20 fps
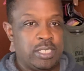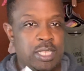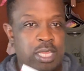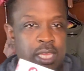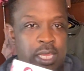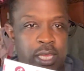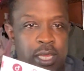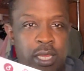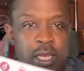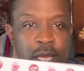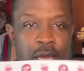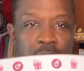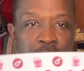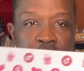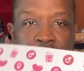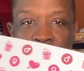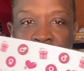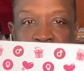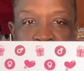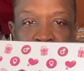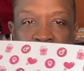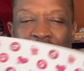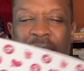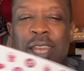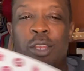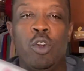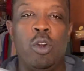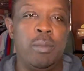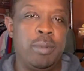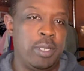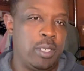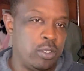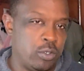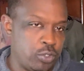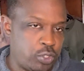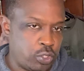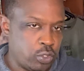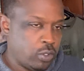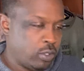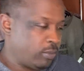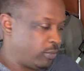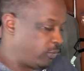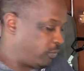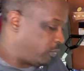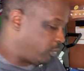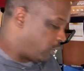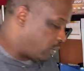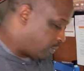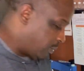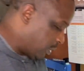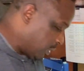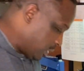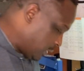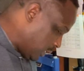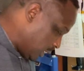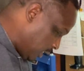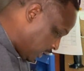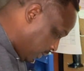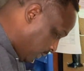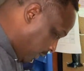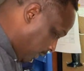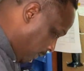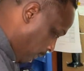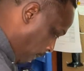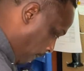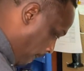Day-esque. I normally don't show it before, but anyway.